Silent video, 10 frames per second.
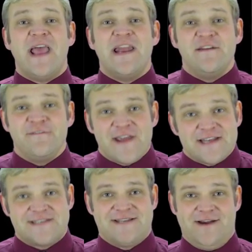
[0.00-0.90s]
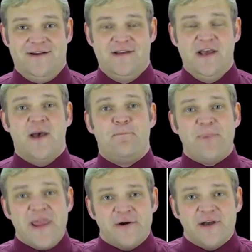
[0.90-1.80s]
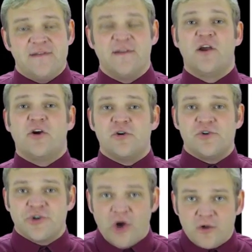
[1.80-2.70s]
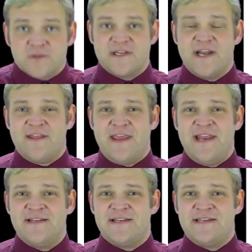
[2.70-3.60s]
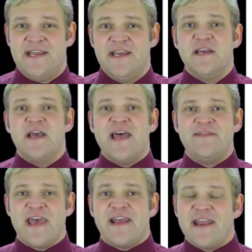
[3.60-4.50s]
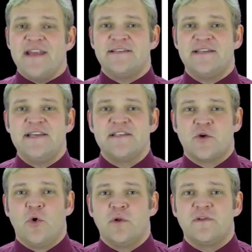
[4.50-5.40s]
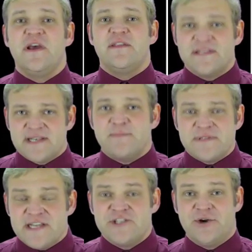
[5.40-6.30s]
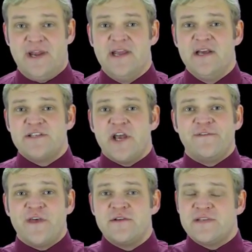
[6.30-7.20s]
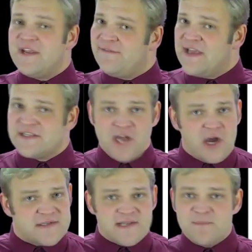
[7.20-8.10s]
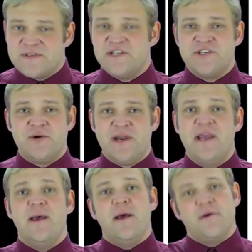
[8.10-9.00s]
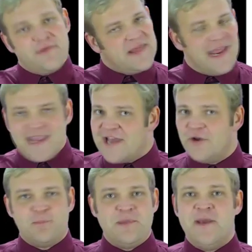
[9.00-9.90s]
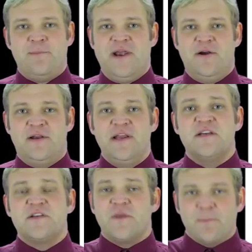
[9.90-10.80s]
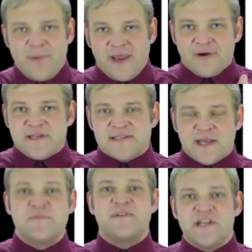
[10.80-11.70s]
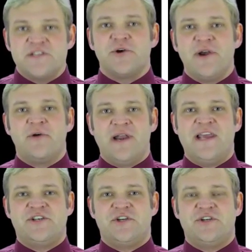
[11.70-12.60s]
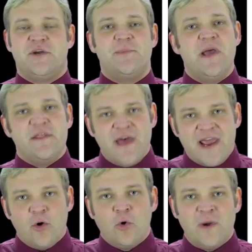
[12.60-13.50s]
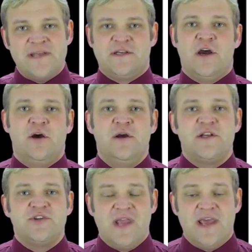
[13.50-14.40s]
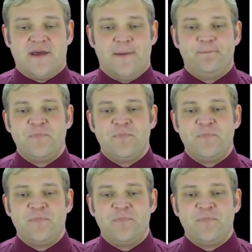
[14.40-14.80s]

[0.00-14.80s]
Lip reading: an investor. A parent controls another entity, and that entity is called the subsidiary. So if there's no subsidiary, there cannot be a parent. So the parent-subsidiary relationship, they always go together.